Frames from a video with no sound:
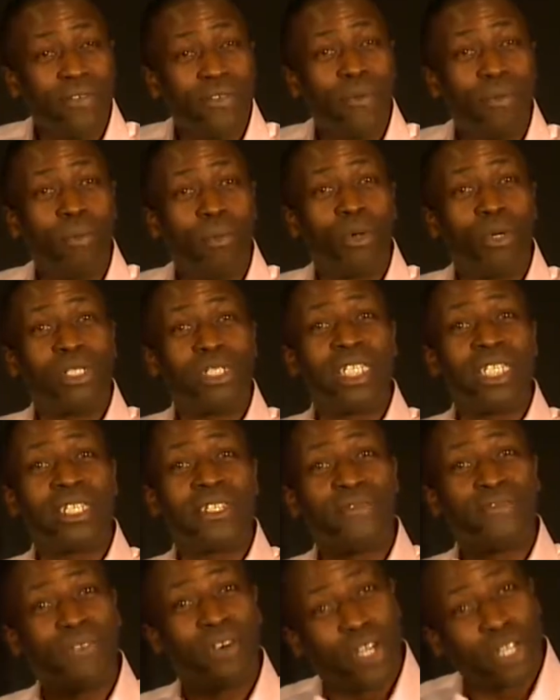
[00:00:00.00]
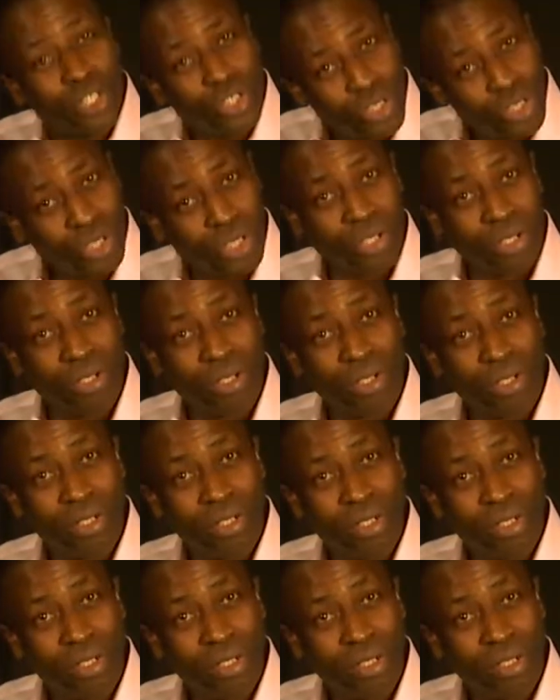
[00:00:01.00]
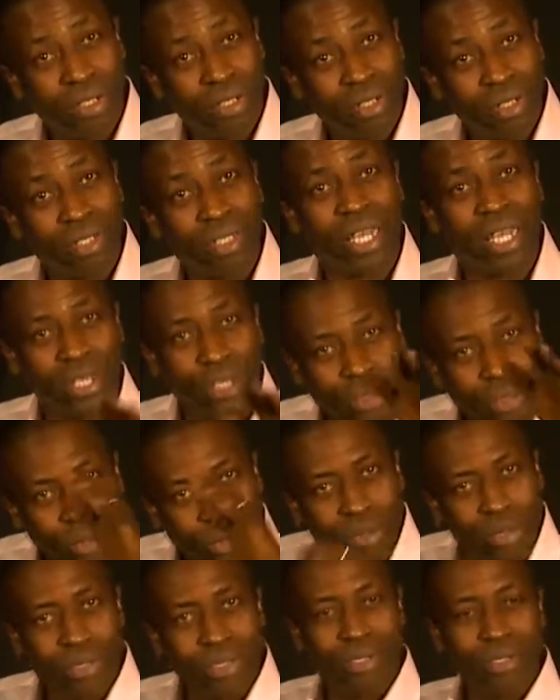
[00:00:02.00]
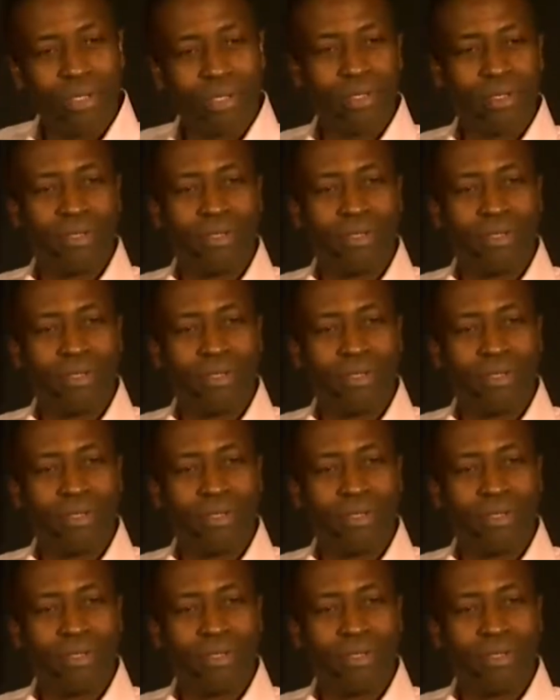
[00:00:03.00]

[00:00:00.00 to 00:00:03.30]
even more dysfunctional than yours.